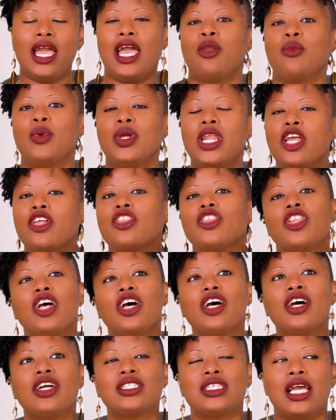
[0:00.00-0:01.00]
And when I
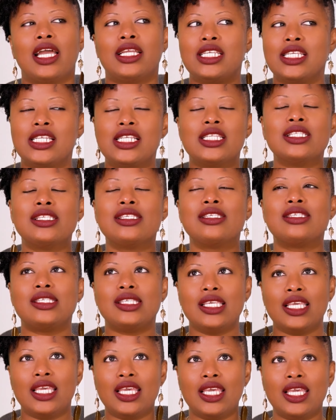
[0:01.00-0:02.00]
looked, I didn't
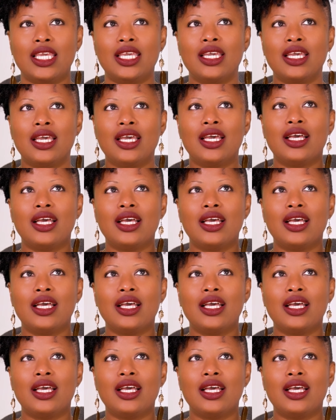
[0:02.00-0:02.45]
see